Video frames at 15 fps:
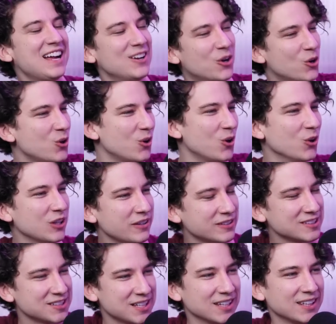Get out of Only if
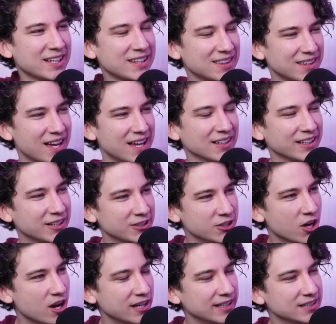it's said like that, like a
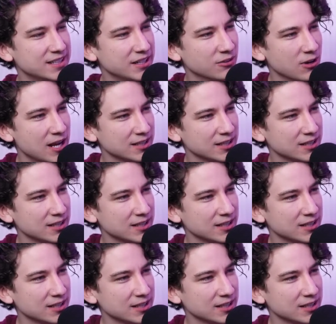yawning T-Rex.